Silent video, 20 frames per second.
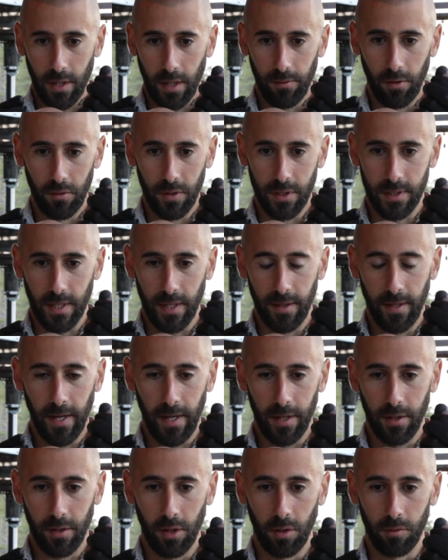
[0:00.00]
I've always said
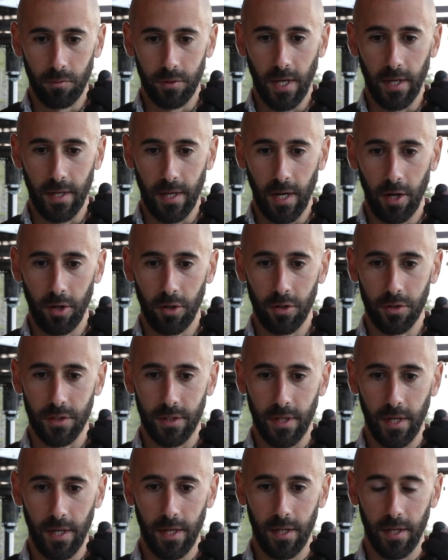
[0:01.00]
that, take care of your
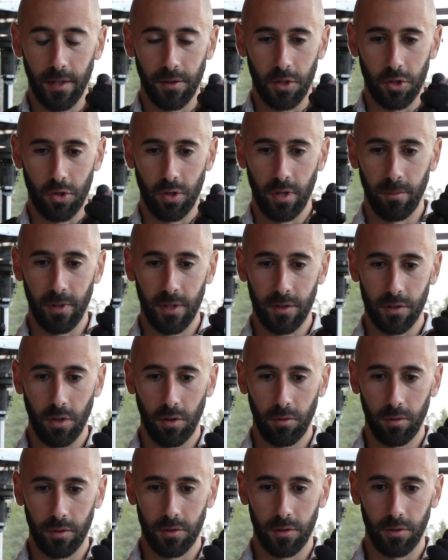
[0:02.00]
skin and the treatment's
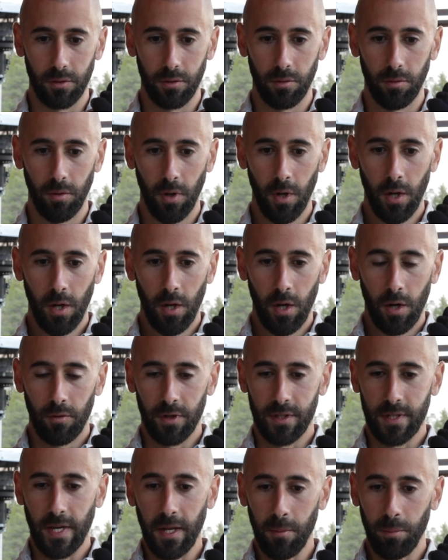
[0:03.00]
going to
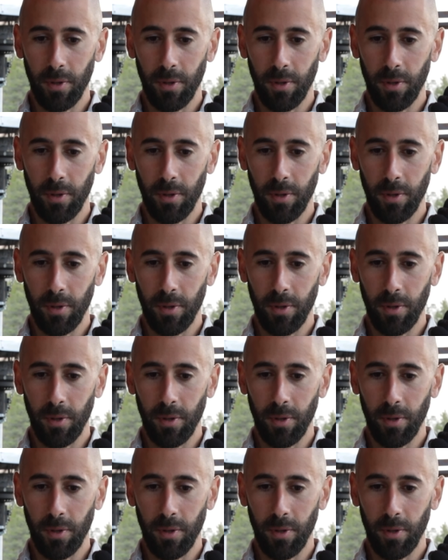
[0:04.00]
retain